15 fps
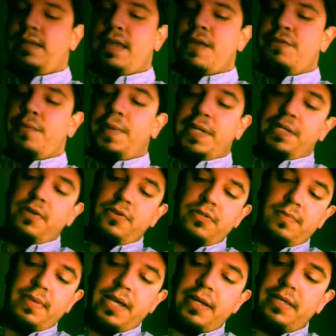everybody knows
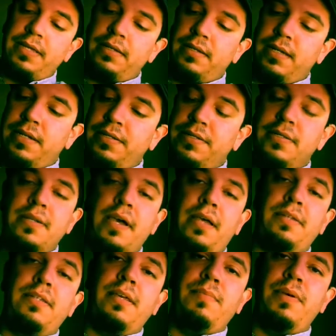about it, and it's
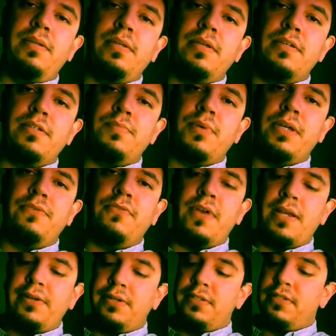not typically a spring
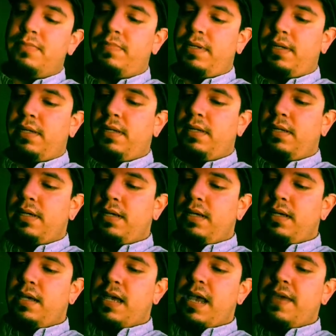fragrance, but
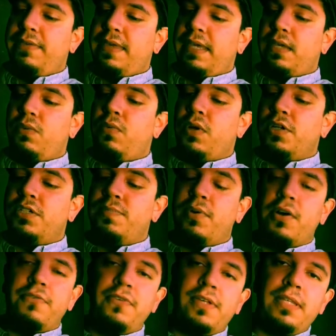I think it works
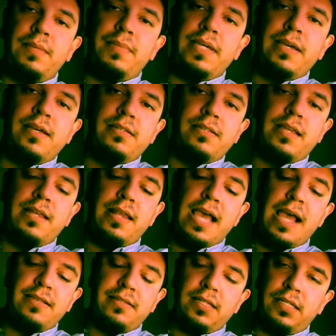perfectly because it
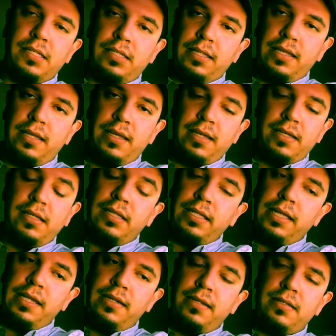has a
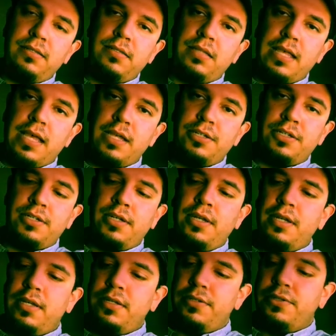clean slash
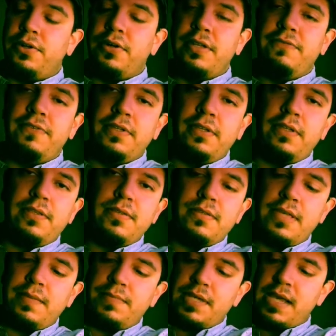dirty feel at the
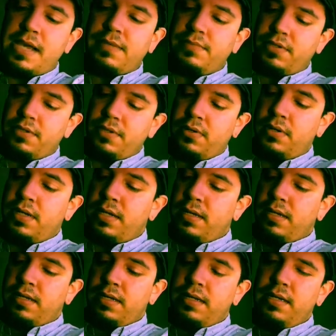same time. So,
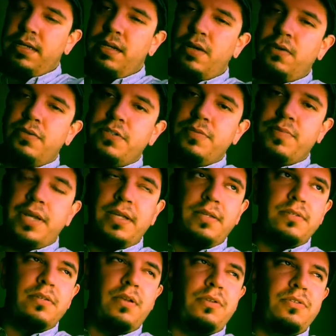you know, spring
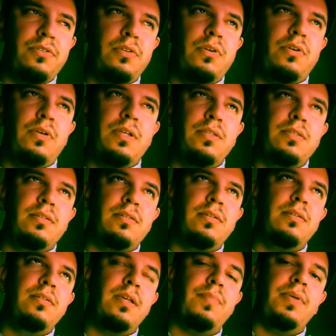is also,
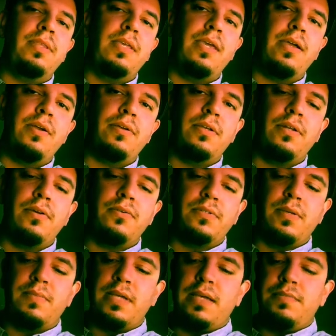it's up in the air, you know,
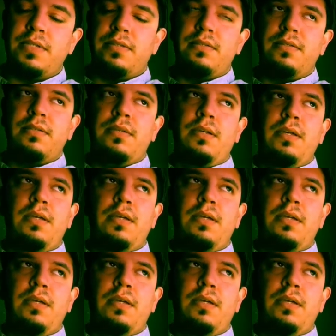sometimes it's